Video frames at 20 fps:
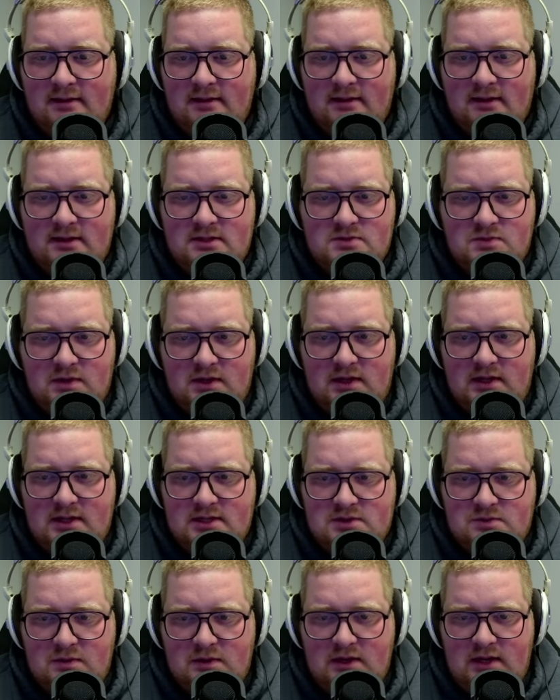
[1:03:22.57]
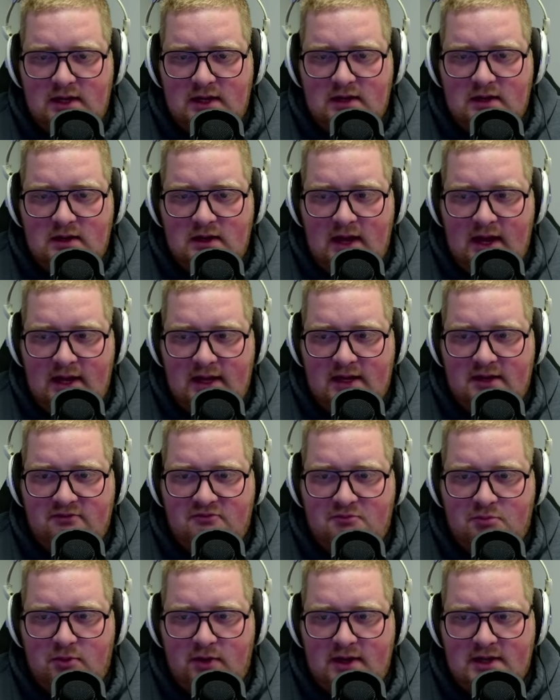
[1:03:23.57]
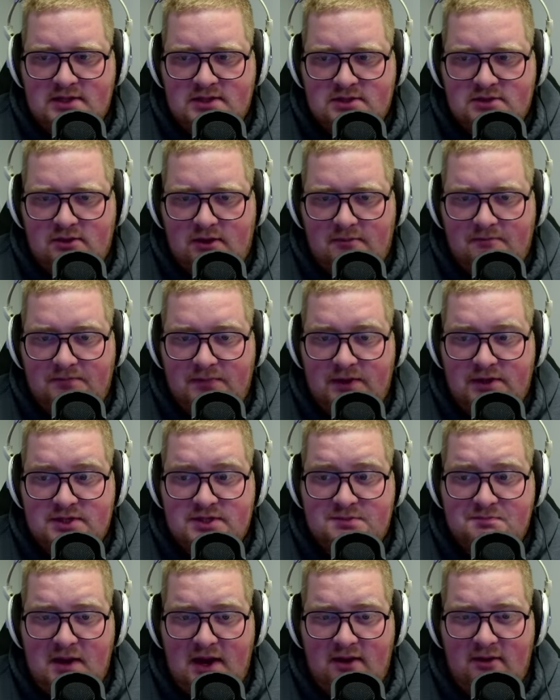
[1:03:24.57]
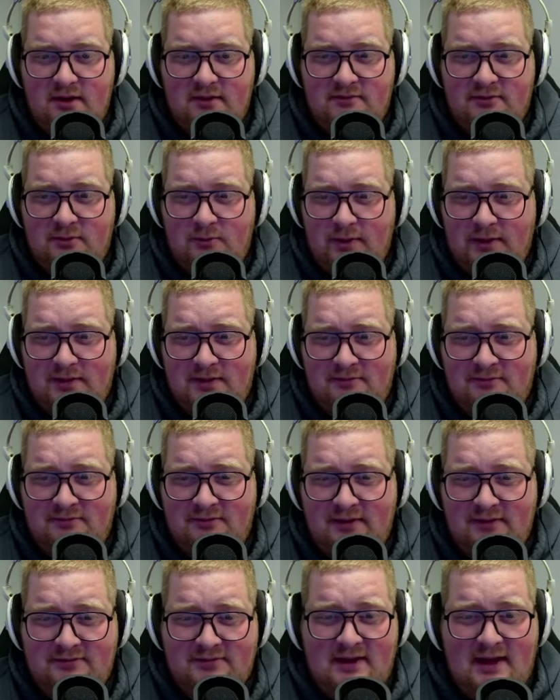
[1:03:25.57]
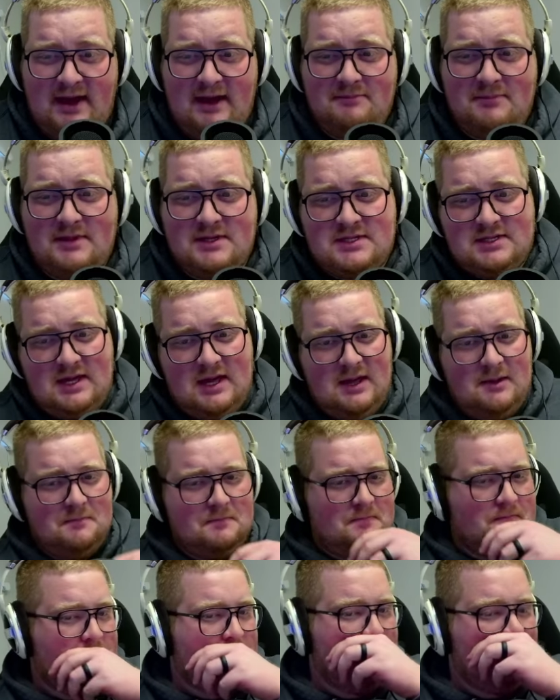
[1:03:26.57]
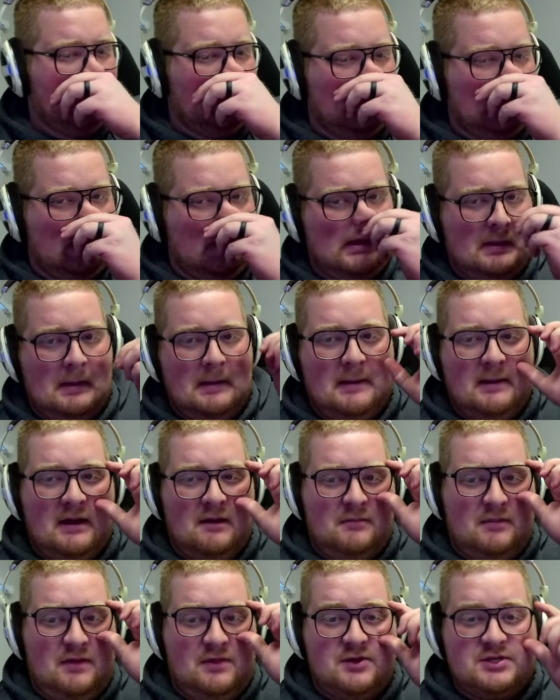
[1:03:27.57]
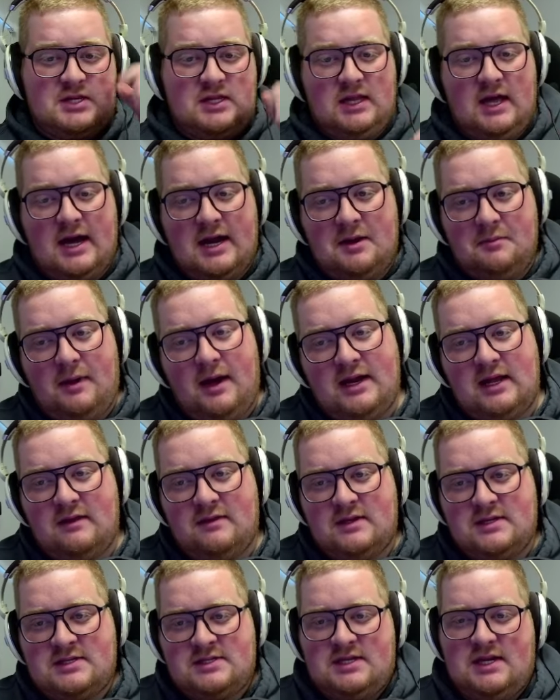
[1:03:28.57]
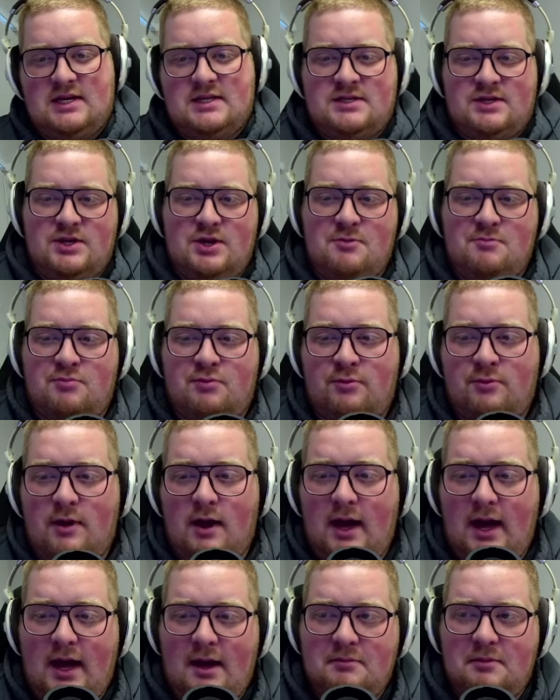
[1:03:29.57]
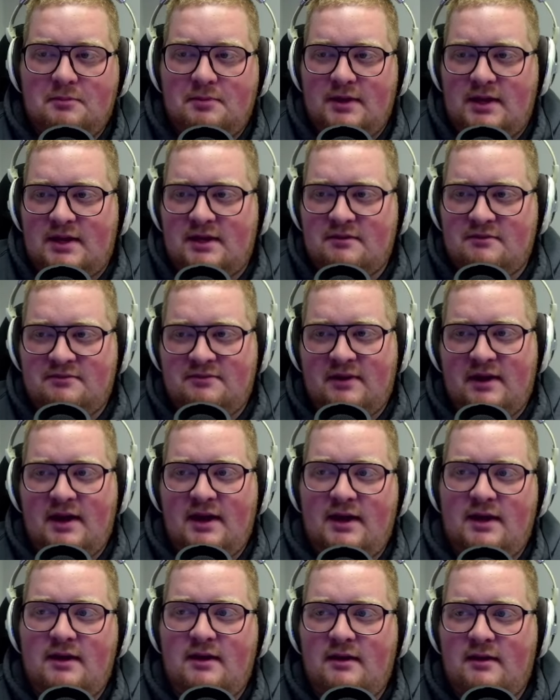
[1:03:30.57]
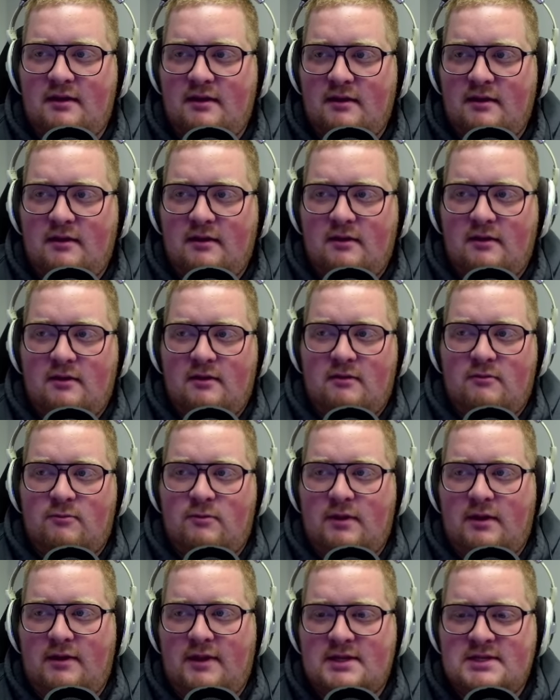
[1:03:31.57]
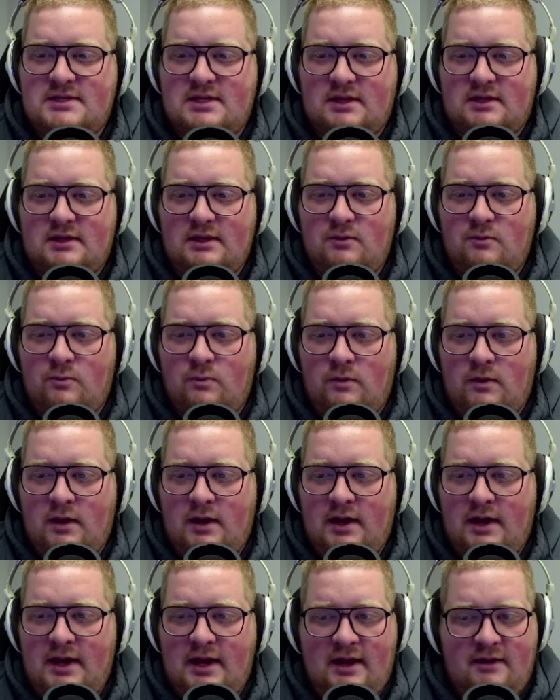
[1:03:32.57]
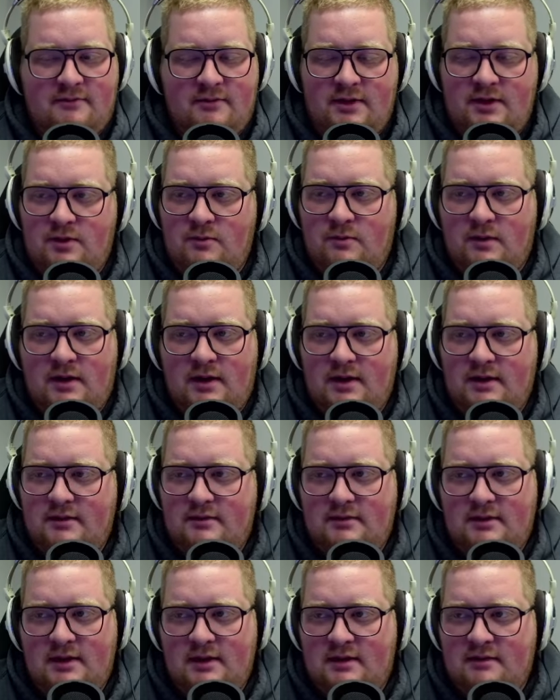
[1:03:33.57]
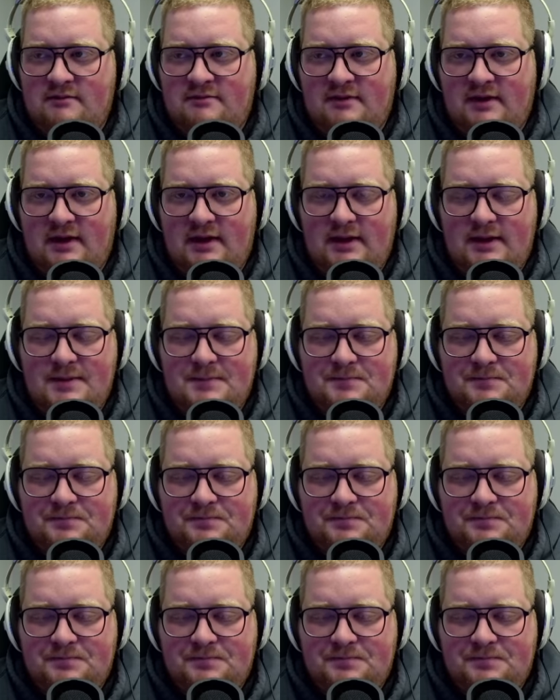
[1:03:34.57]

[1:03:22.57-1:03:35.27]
This is what it is. We need a negative brainstorm. There's Baron for what, the 5th time this game? I mean, there's a lot of money in this seed, so you probably can find realistically whatever you want. You can find it.